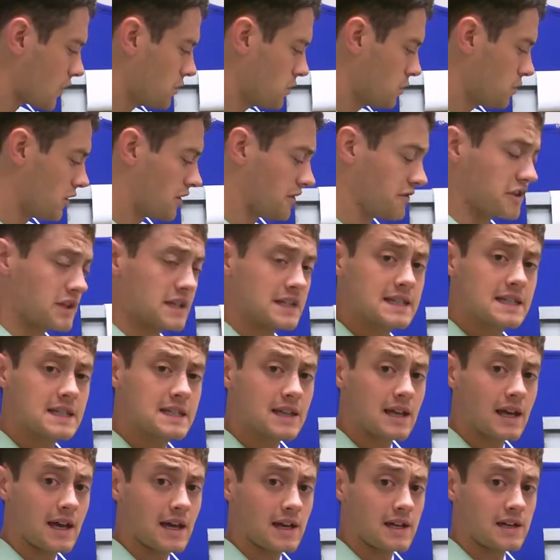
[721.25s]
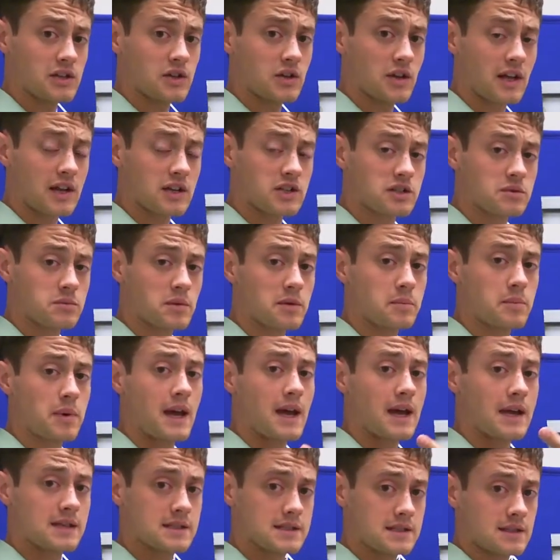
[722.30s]
Well, if you did that, you'd actually be
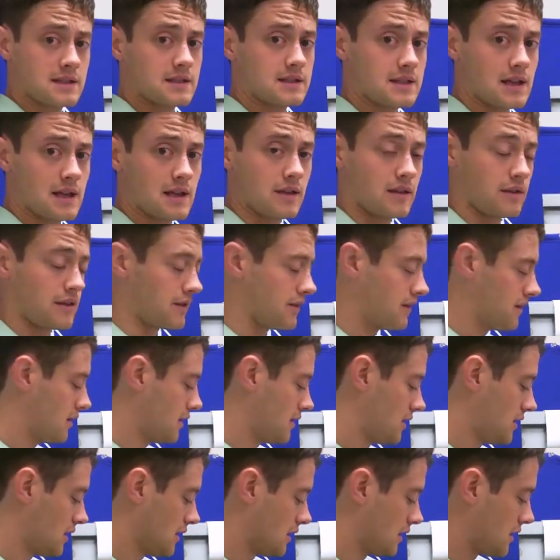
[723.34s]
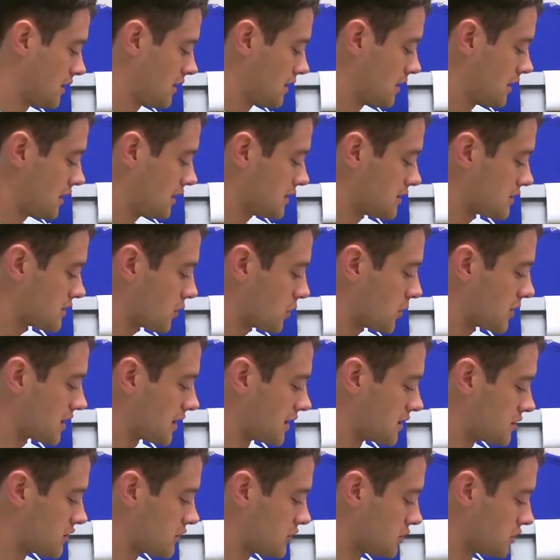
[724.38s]
past the 10th. And so what
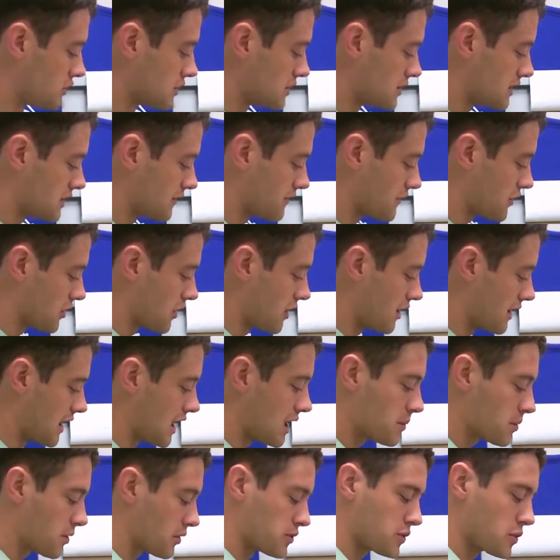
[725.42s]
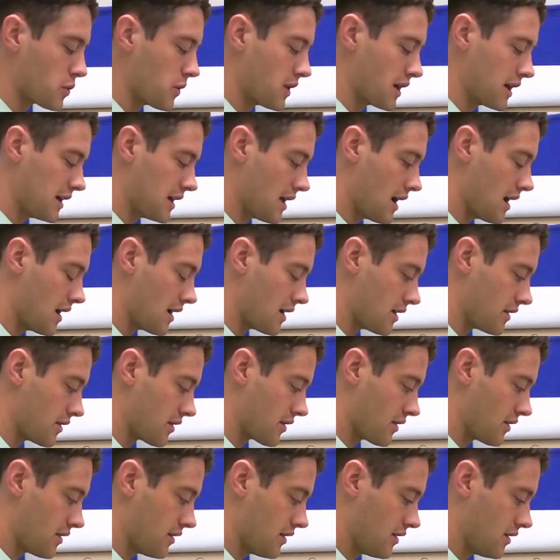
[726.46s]
they do is if you're on April
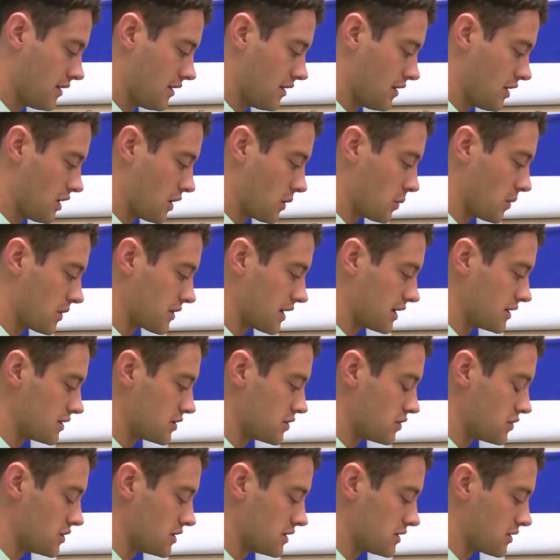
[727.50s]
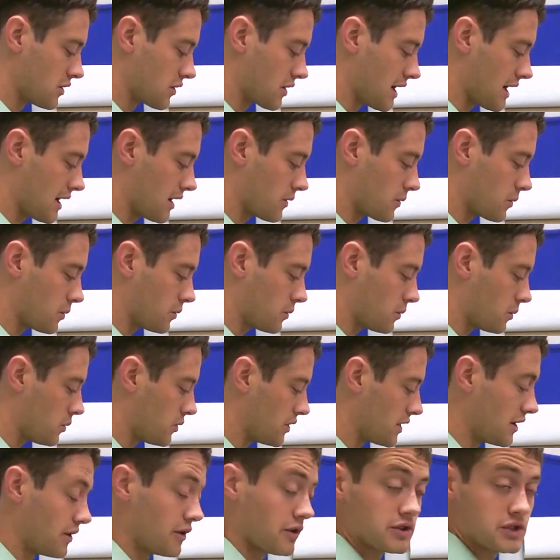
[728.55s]
29th, what they do is, okay,
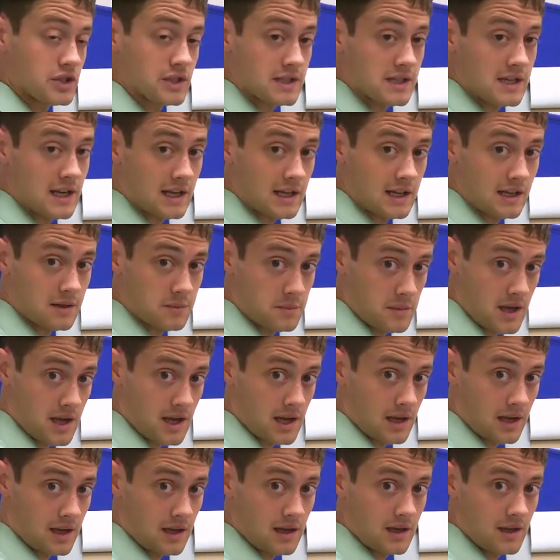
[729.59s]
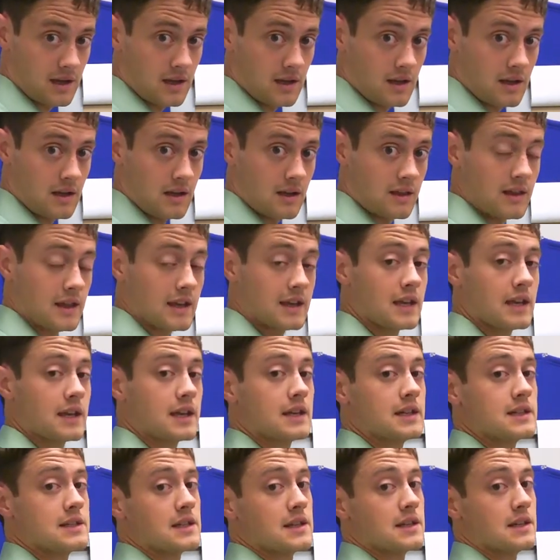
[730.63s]
well they don't just kick you to May, they kick
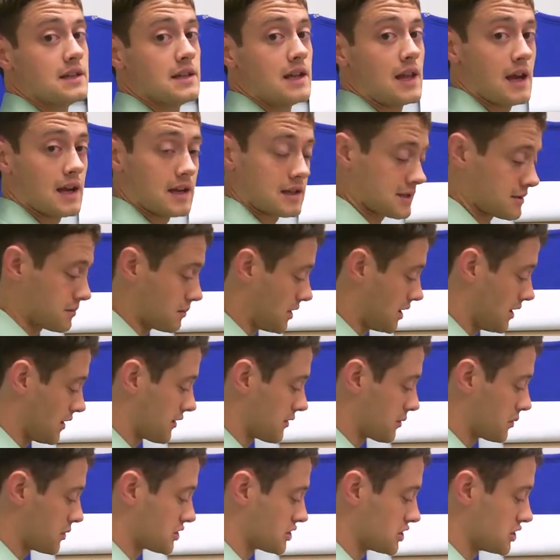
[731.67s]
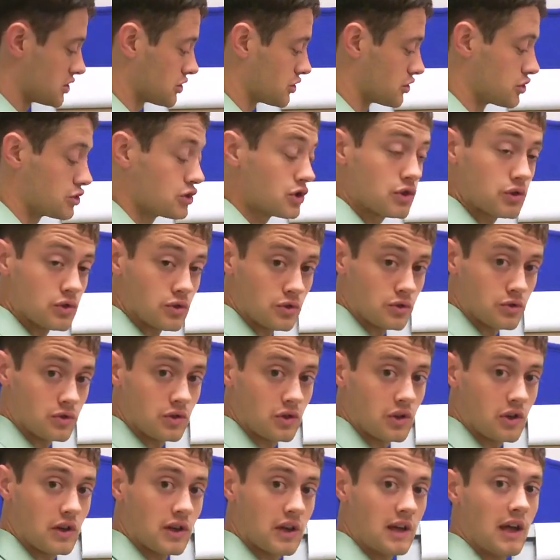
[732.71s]
you to the next month, which is June,
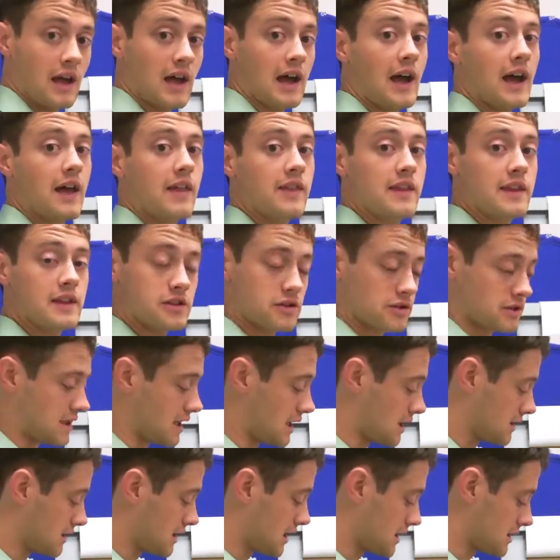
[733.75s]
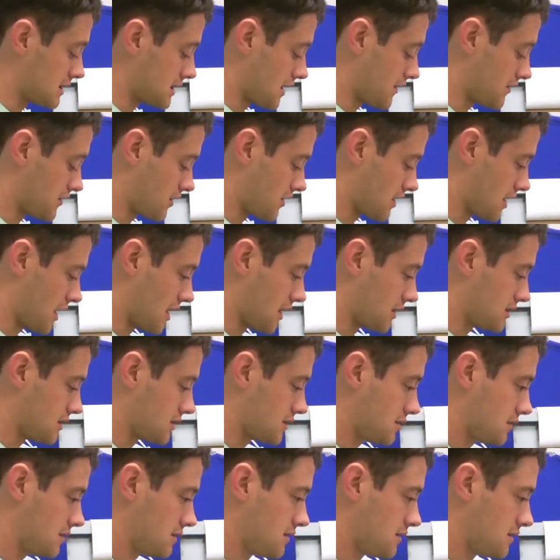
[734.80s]
and then you're 10 days after that.